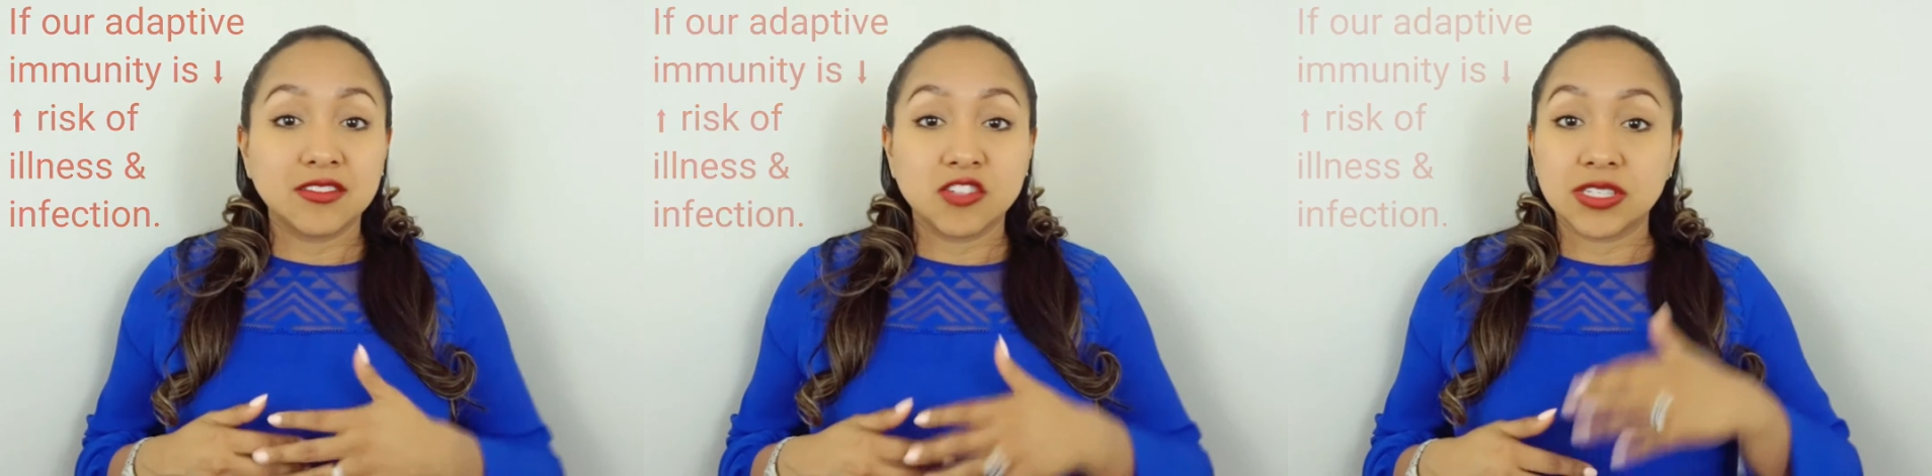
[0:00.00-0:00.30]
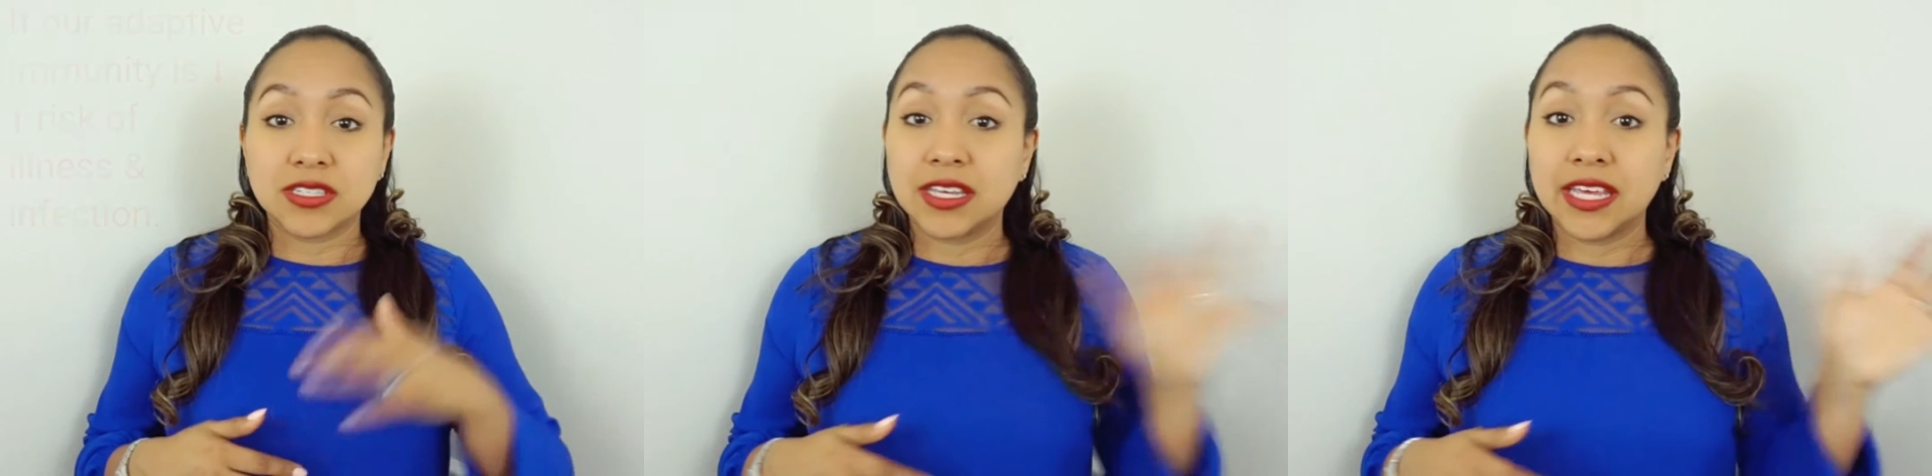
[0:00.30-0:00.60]

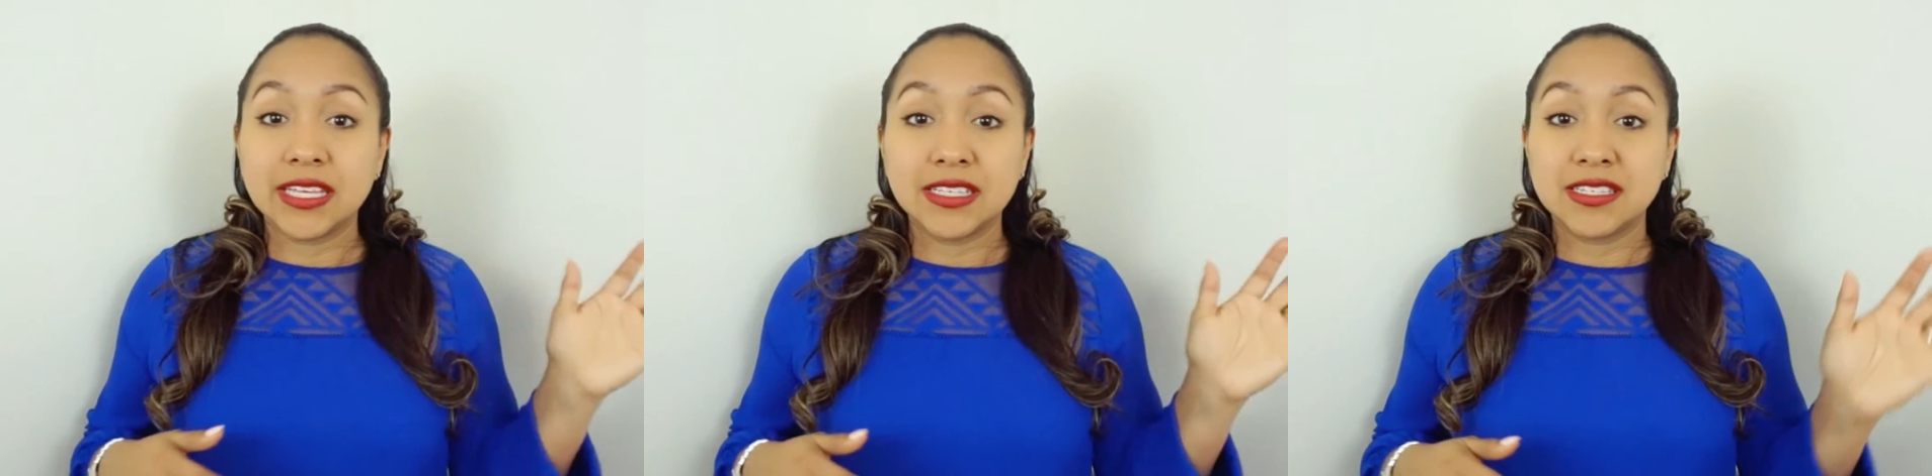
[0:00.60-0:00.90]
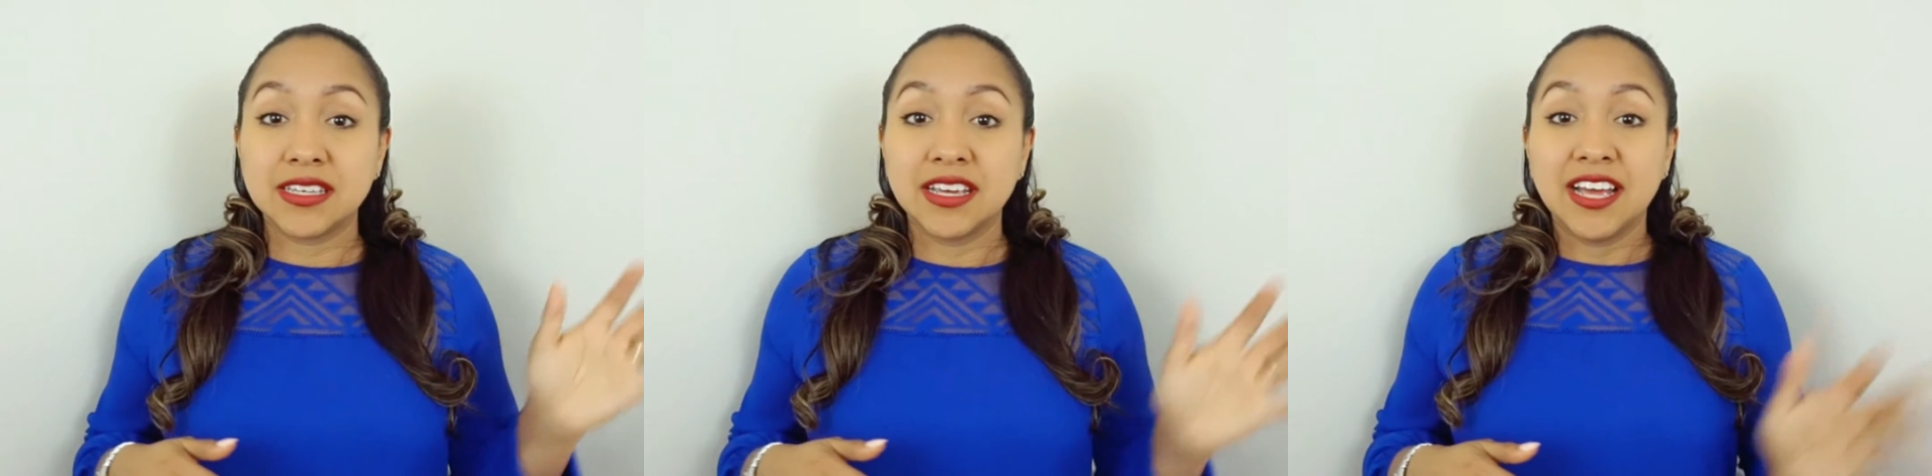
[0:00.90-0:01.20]
just
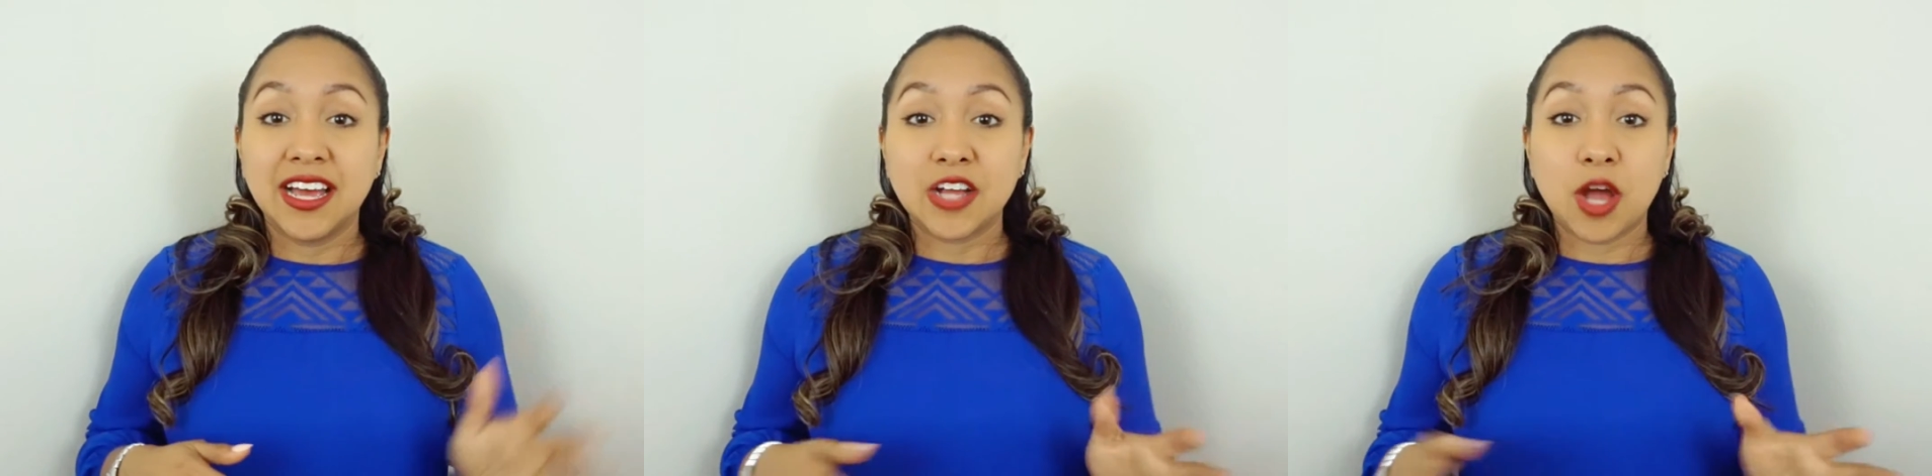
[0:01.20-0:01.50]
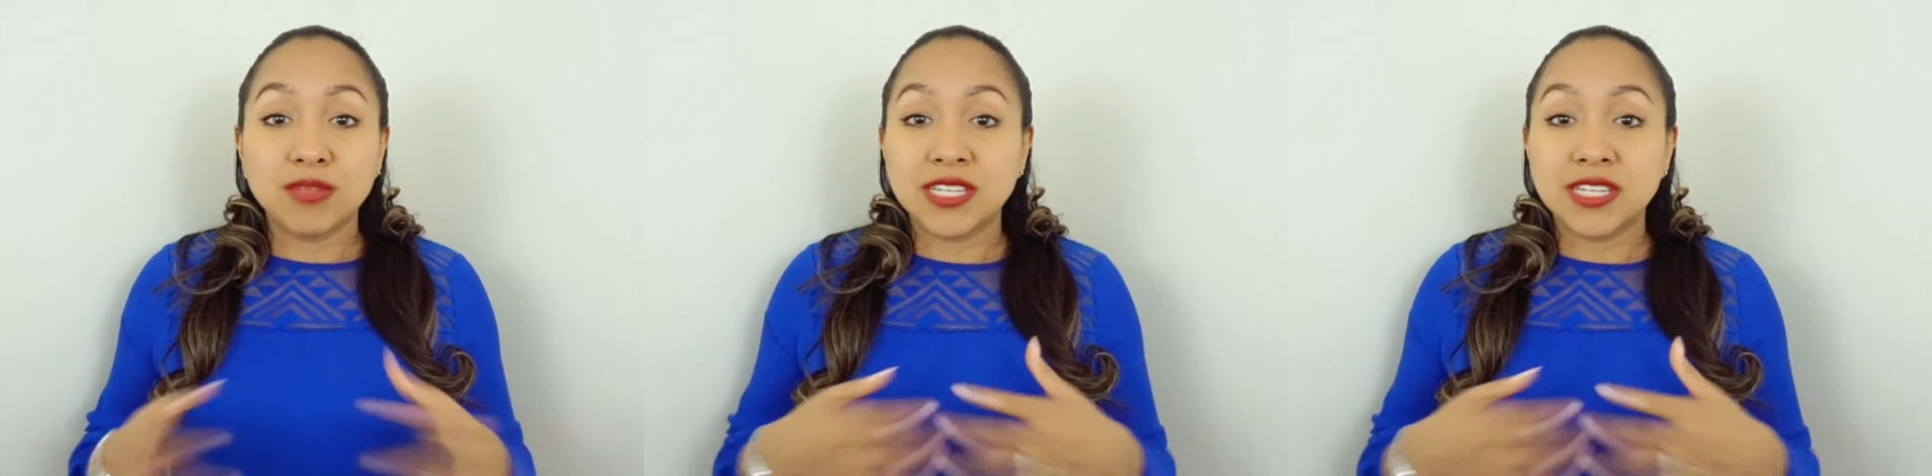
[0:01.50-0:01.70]
kids come